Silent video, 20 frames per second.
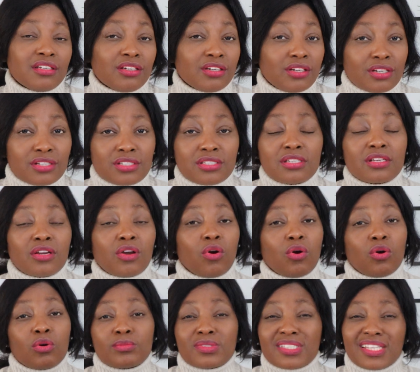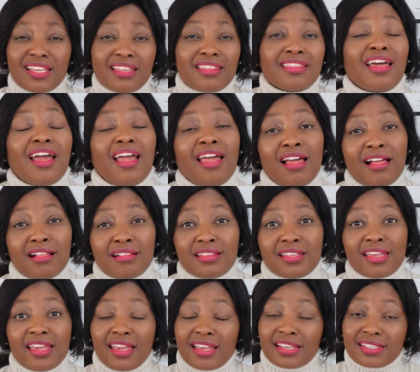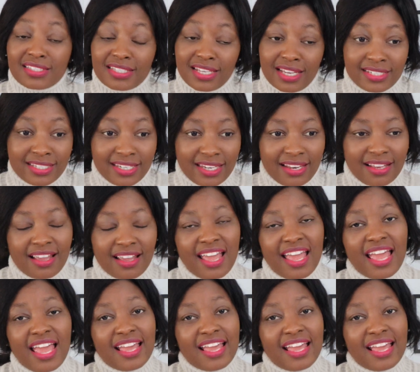in nursing homes, in the healthcare setting.